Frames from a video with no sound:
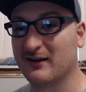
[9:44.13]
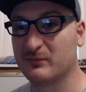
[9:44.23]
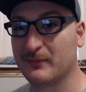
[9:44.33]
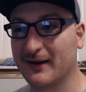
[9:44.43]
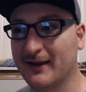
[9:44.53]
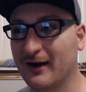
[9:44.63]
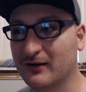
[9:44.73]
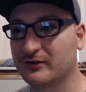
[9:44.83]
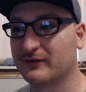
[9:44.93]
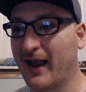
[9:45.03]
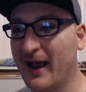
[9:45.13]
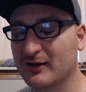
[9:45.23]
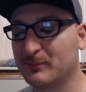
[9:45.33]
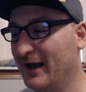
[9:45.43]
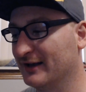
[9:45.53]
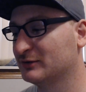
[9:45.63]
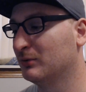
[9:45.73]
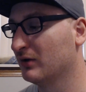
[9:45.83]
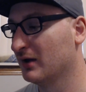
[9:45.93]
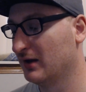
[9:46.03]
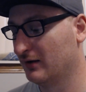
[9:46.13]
as many characters as possible